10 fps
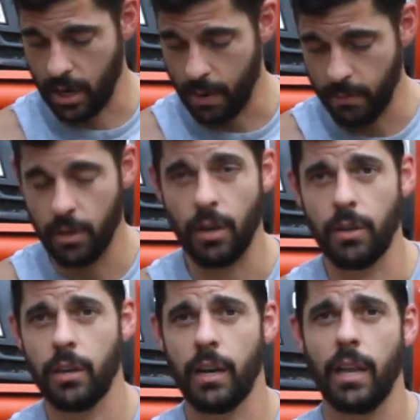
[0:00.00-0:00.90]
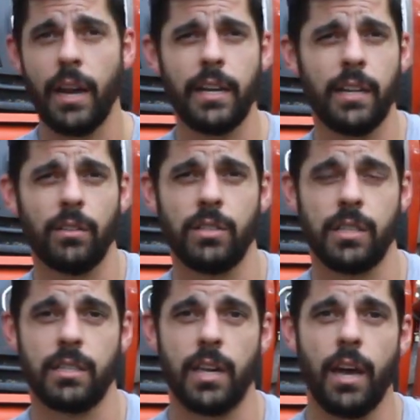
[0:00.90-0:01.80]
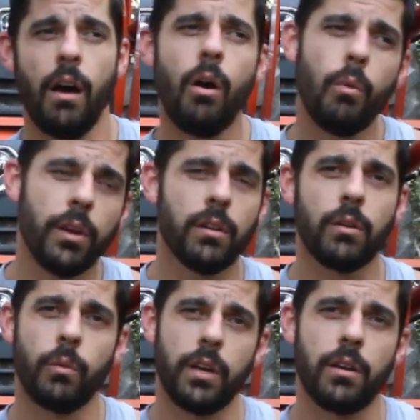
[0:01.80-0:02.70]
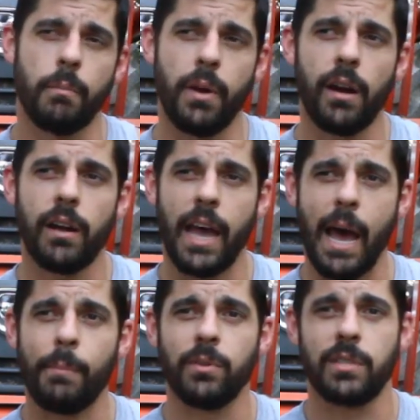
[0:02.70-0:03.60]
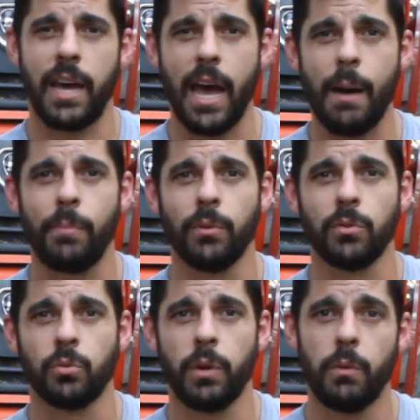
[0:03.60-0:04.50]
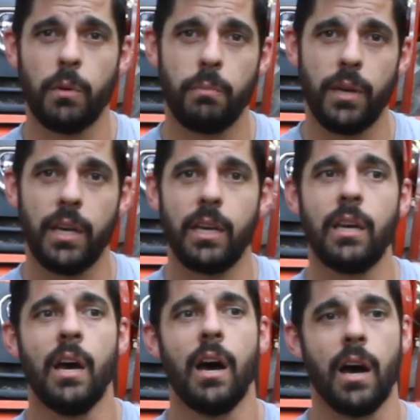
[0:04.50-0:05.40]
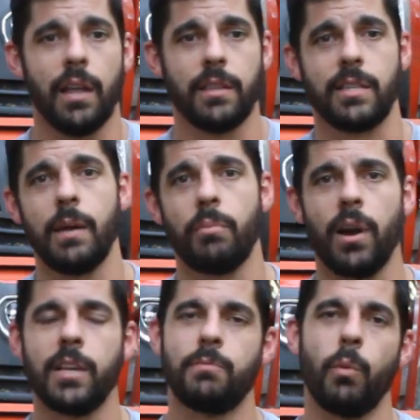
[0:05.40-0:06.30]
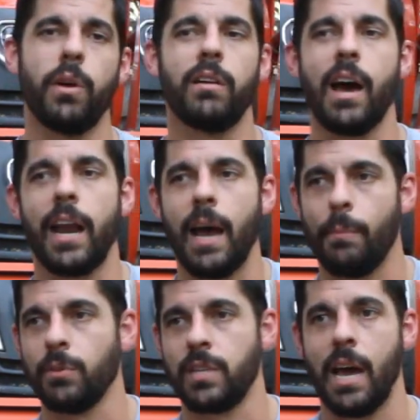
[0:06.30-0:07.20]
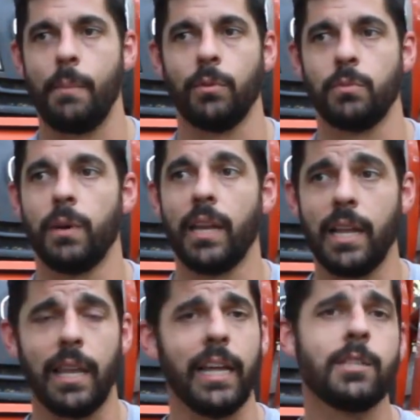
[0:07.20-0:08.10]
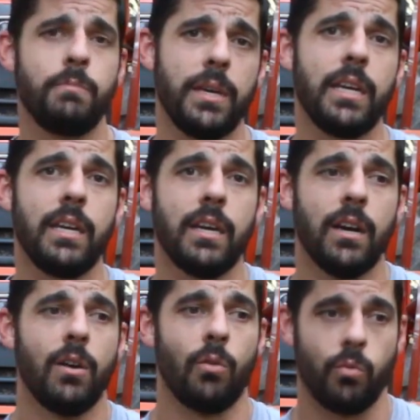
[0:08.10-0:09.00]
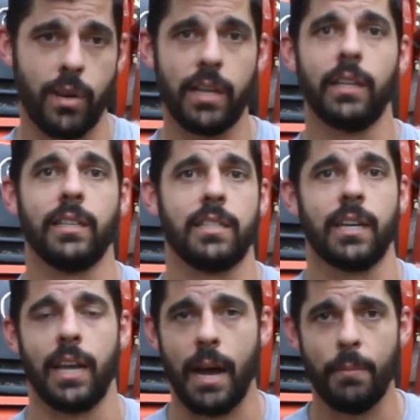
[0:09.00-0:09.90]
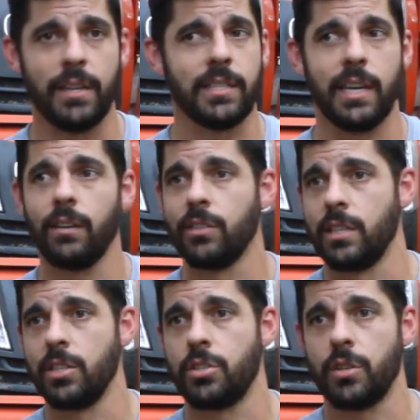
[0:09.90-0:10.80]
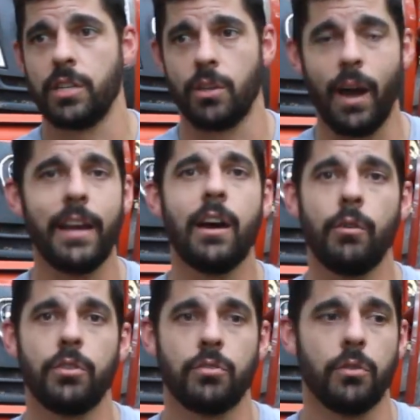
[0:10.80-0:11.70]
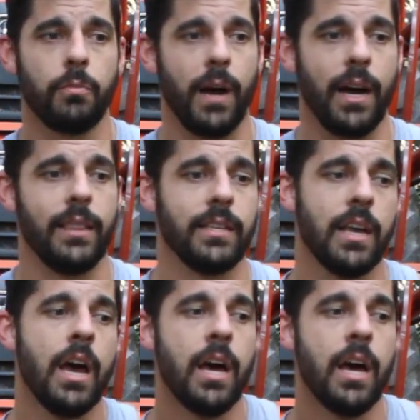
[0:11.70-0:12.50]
You know, you get a lot of dealers that say, "Oh, when you're comparing apples to apples, we would be the same price, but we're not apples to apples." But let's be realistic, and I'm in a sales industry, so I know the truth behind this.